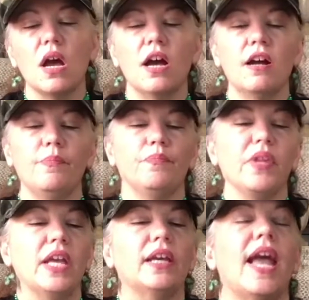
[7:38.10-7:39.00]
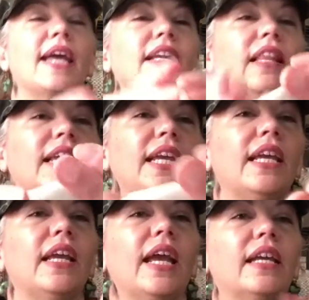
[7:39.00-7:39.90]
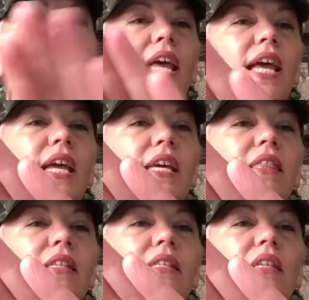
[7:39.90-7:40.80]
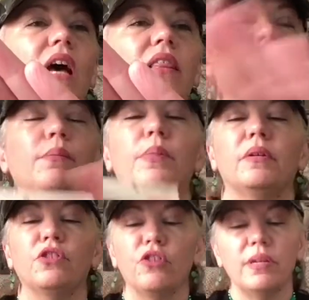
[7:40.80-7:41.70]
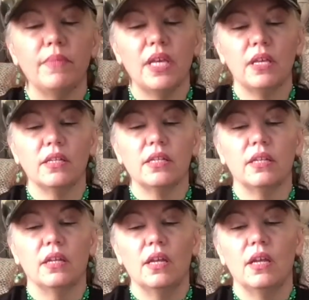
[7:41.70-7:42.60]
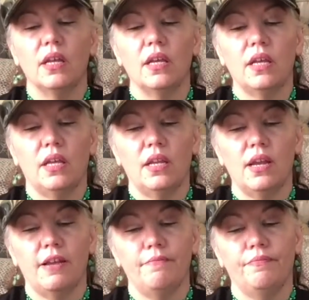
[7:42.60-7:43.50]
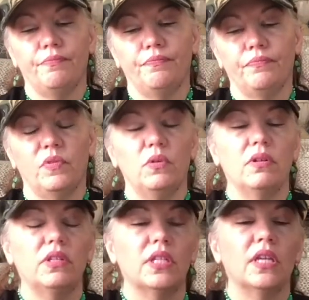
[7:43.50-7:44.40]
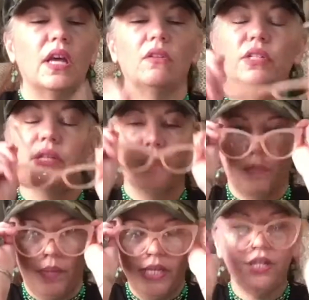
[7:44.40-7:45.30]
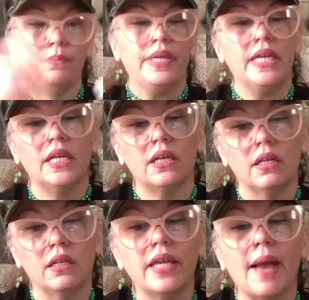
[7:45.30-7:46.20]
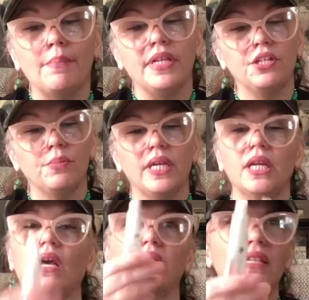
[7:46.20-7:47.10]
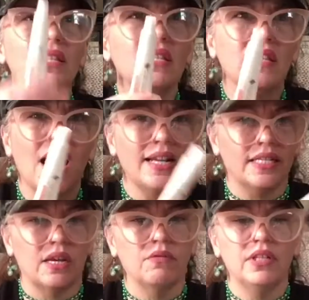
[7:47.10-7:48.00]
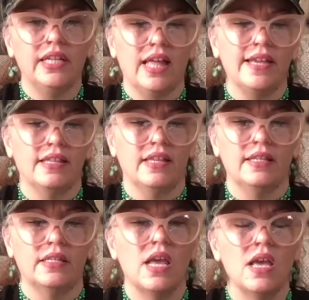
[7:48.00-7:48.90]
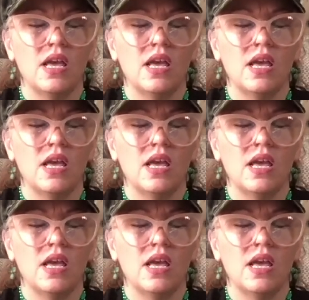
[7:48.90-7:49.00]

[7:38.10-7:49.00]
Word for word: Um, Hanalei, Hannah Lee, this lip treatment in, um, what was the color? Something peachy pink yeah, peach pink. This is nice. I really like this.